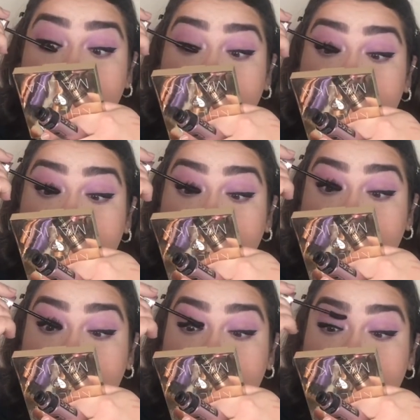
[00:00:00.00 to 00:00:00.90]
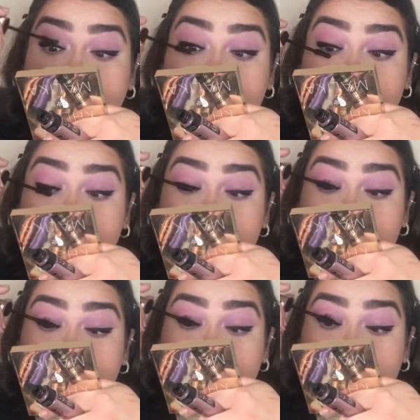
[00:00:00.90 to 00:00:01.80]
It's like one of my favourites
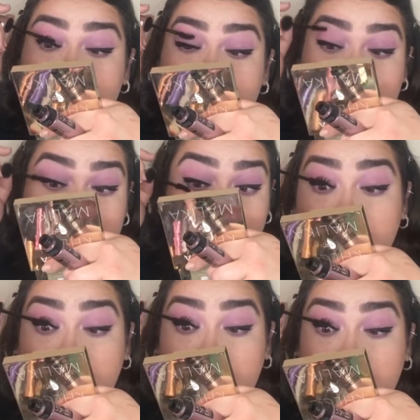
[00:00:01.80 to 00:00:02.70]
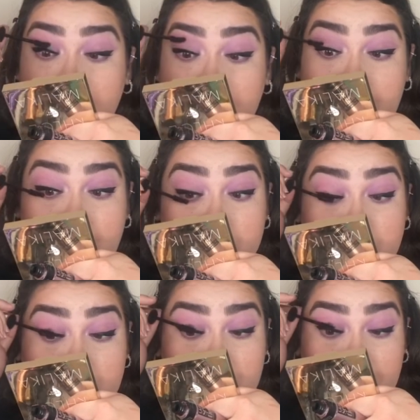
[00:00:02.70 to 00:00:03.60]
mascaras. I am
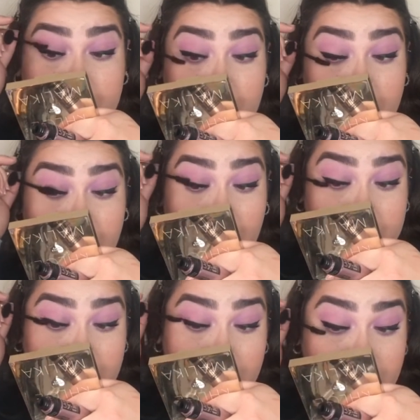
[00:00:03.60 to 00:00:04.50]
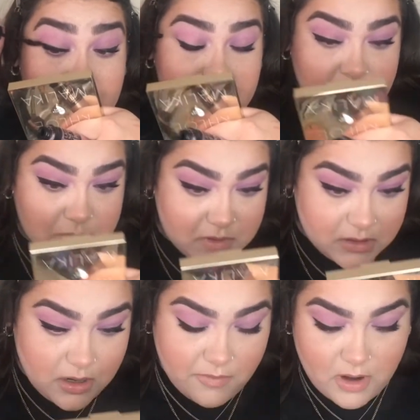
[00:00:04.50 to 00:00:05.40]
doing like a lot of coats of
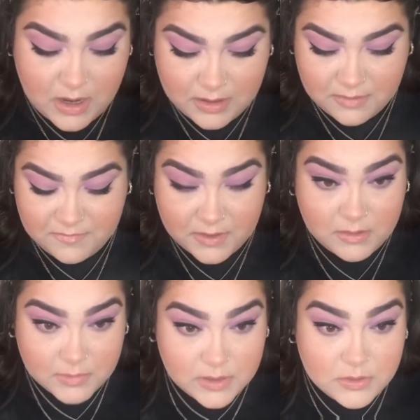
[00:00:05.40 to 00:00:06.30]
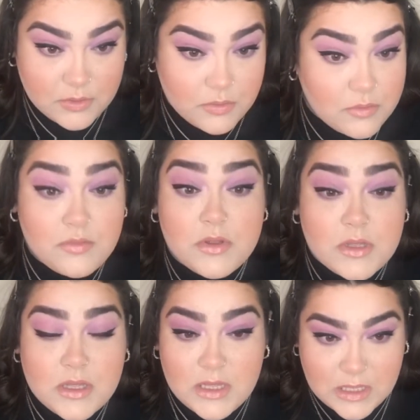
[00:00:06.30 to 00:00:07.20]
mascara, and I think I'm going to do
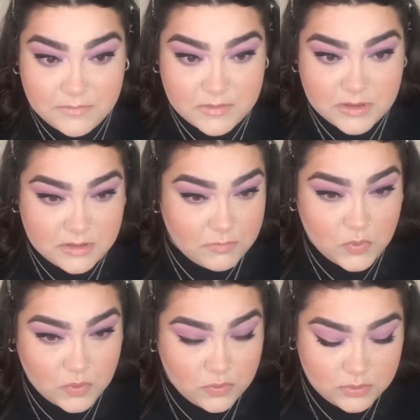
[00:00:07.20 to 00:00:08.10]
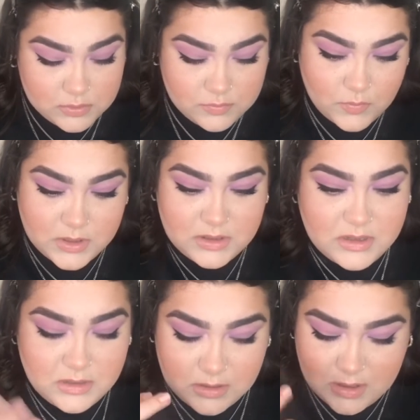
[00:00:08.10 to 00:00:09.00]
even some more once
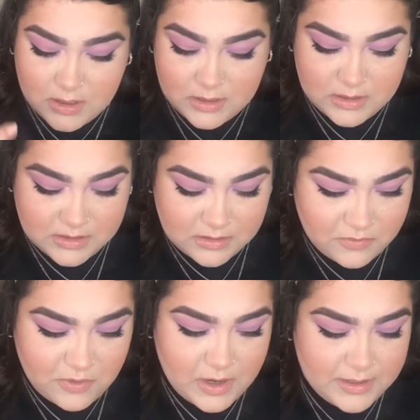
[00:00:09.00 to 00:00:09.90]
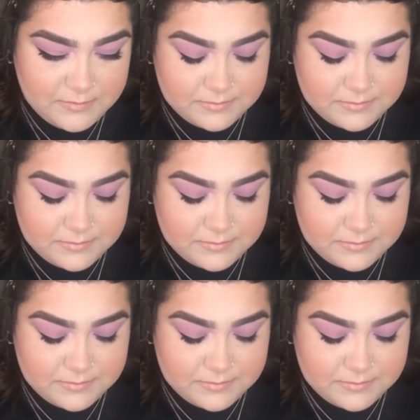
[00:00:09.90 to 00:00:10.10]
this is dry.